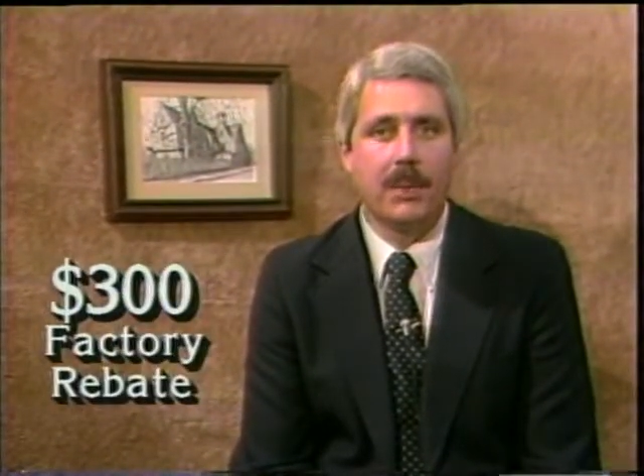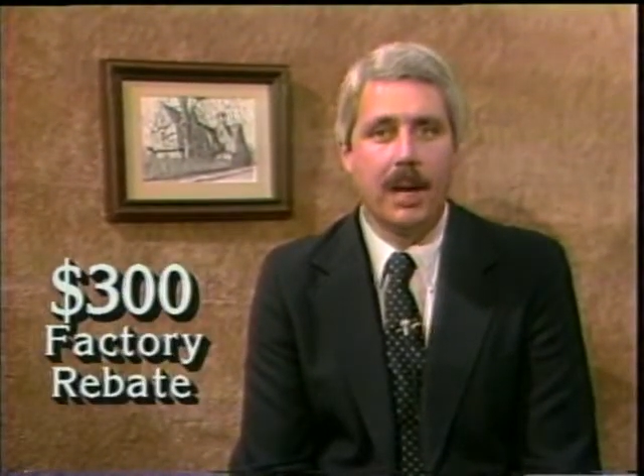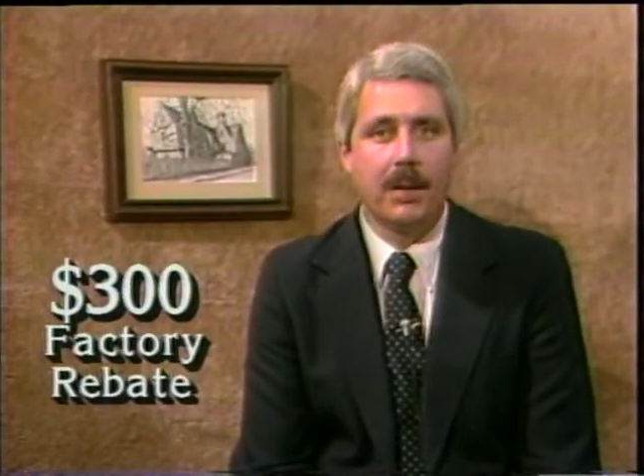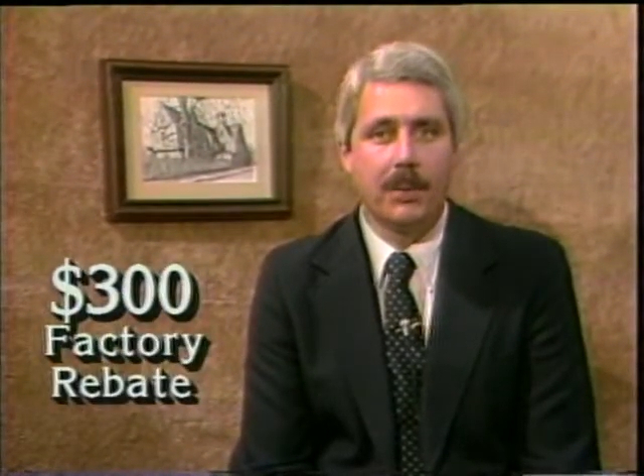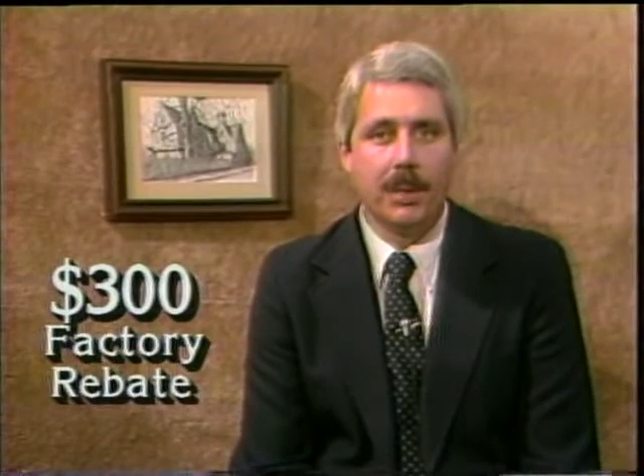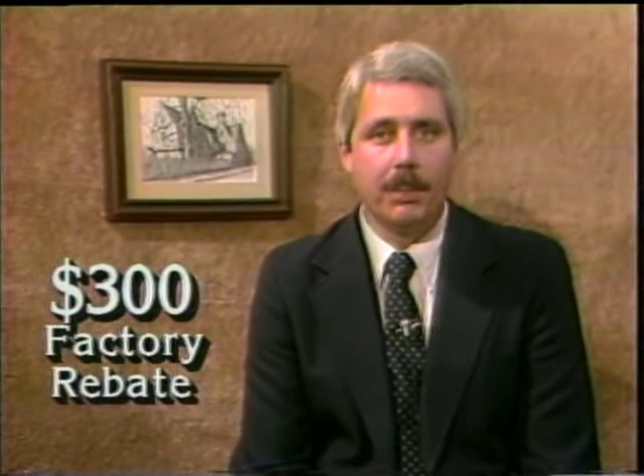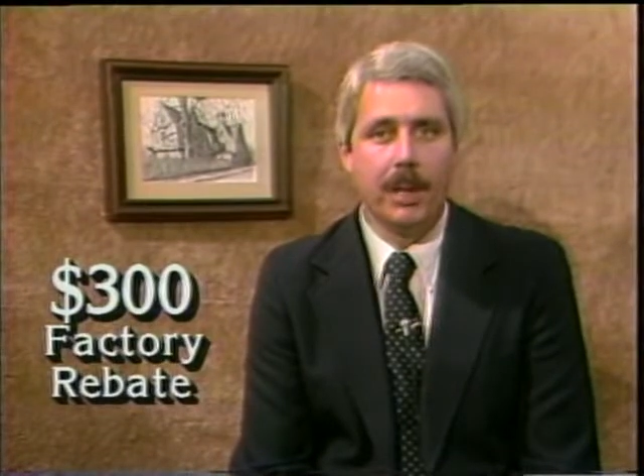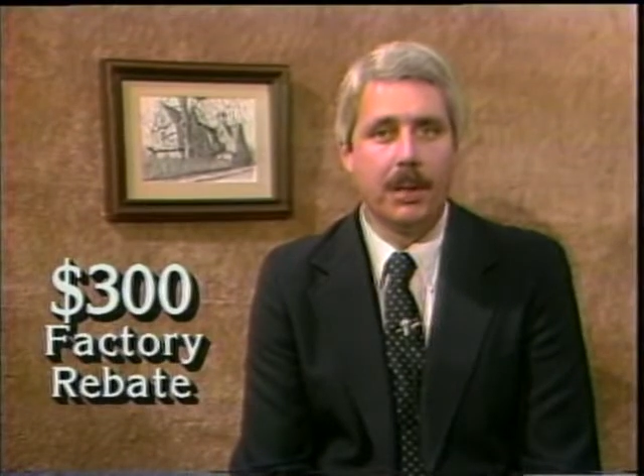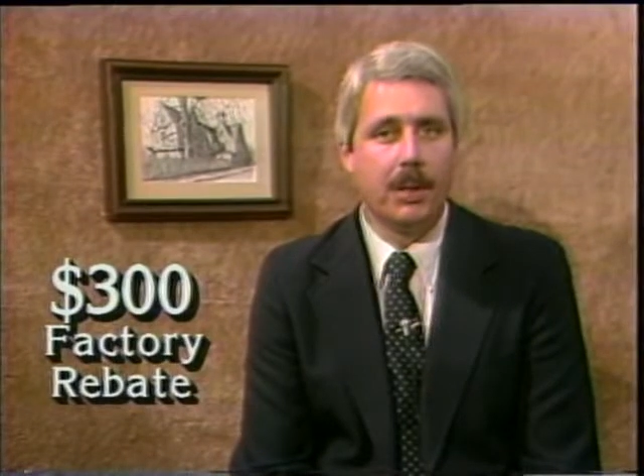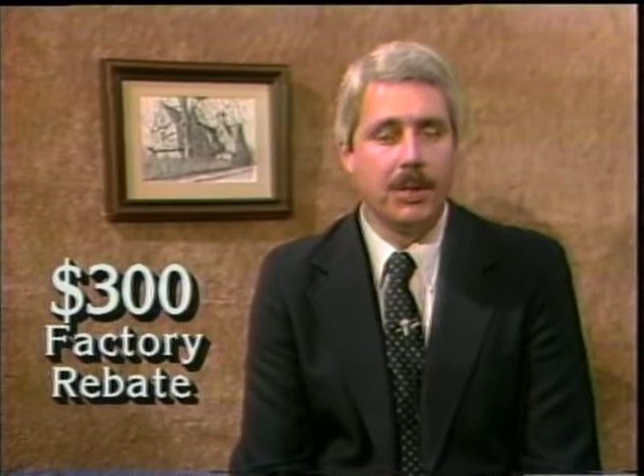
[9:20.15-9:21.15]
factory
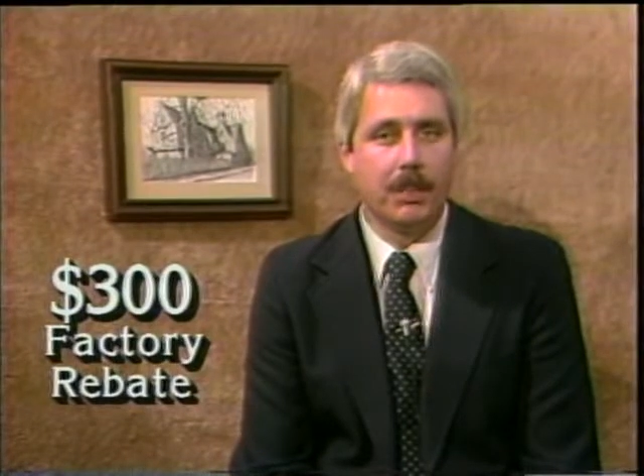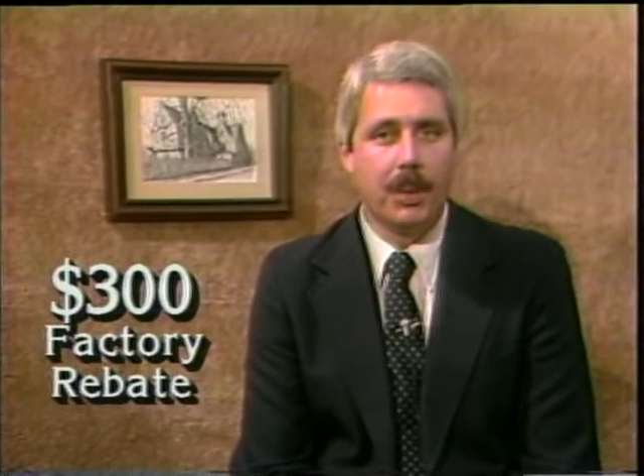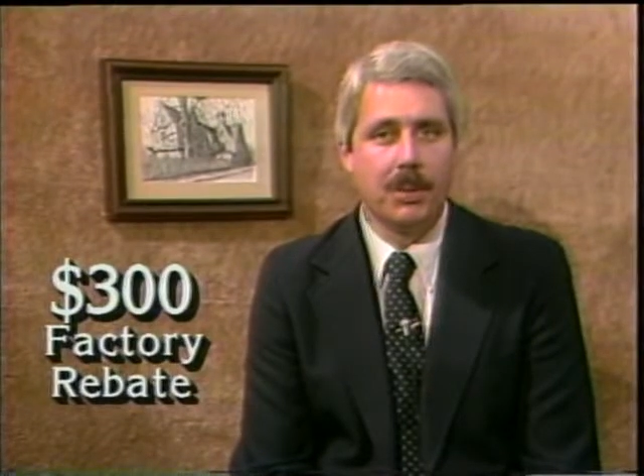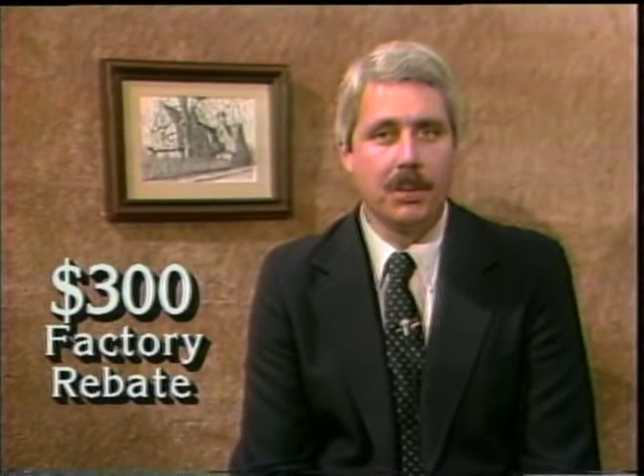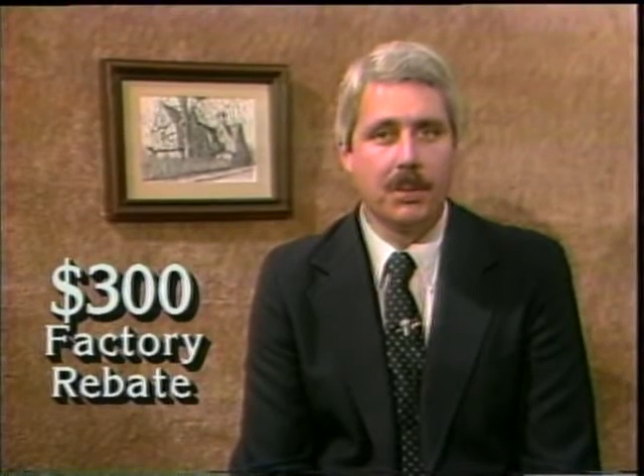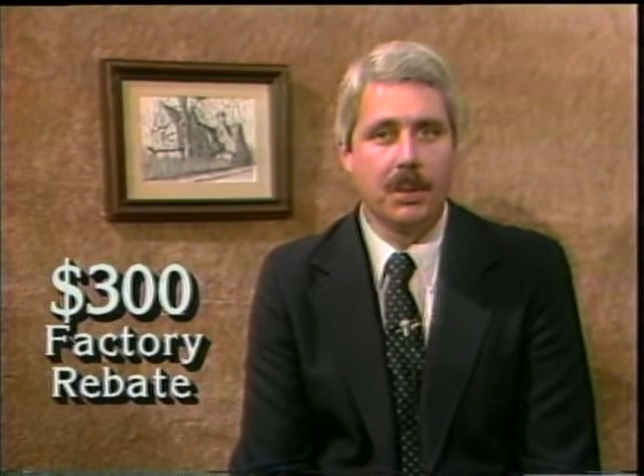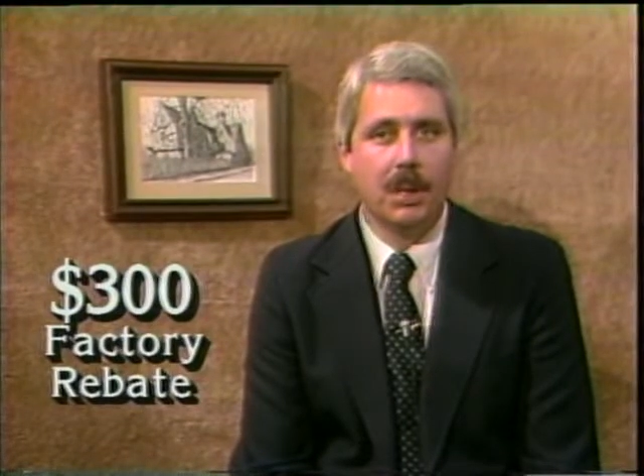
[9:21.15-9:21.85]
rebate on your purchase.